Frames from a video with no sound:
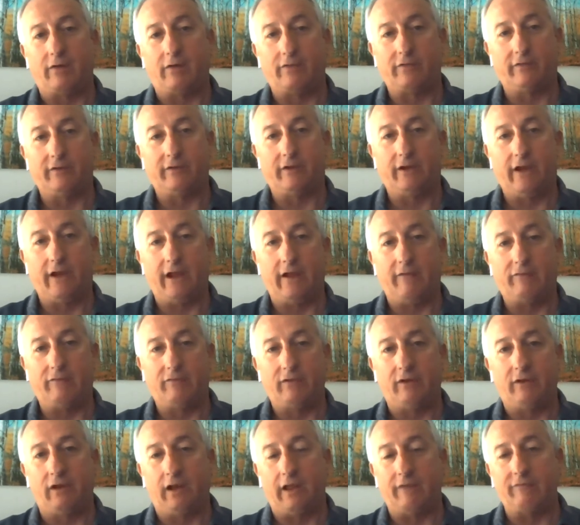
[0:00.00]
And then you have
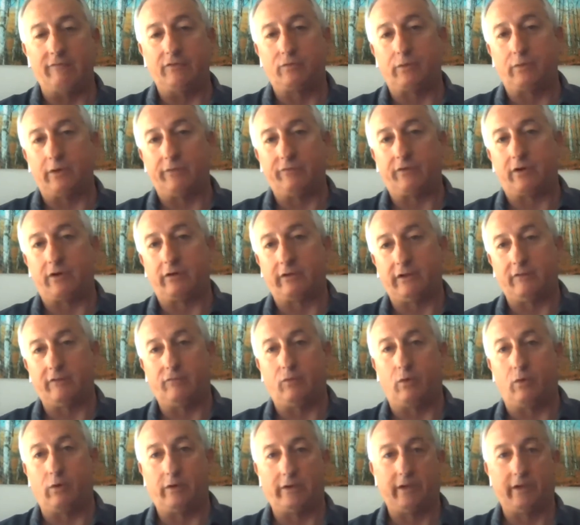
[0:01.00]
11, 12, 13,
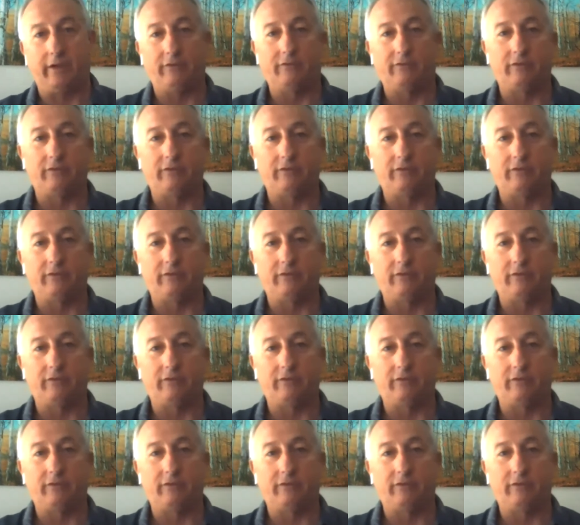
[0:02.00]
14.